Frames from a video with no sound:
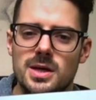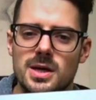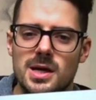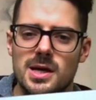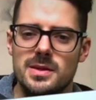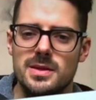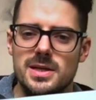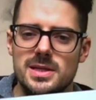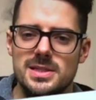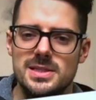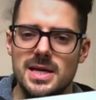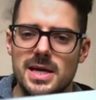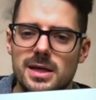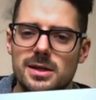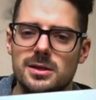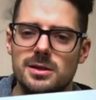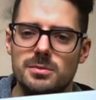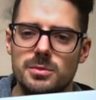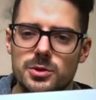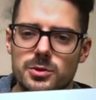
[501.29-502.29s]
and they sand
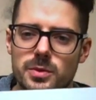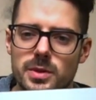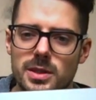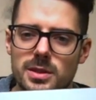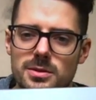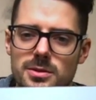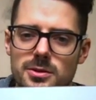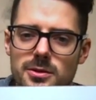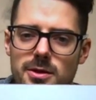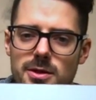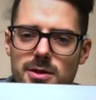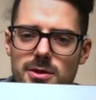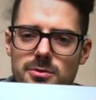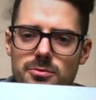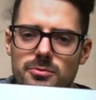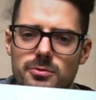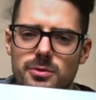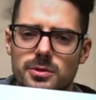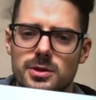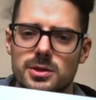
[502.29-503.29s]
in between, so you get this
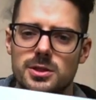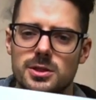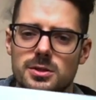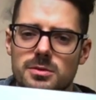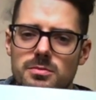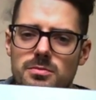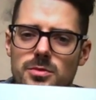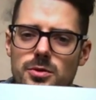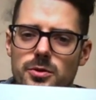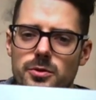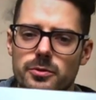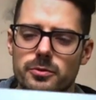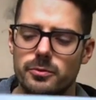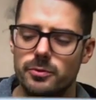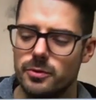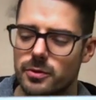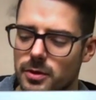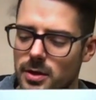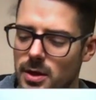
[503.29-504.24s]
really smooth,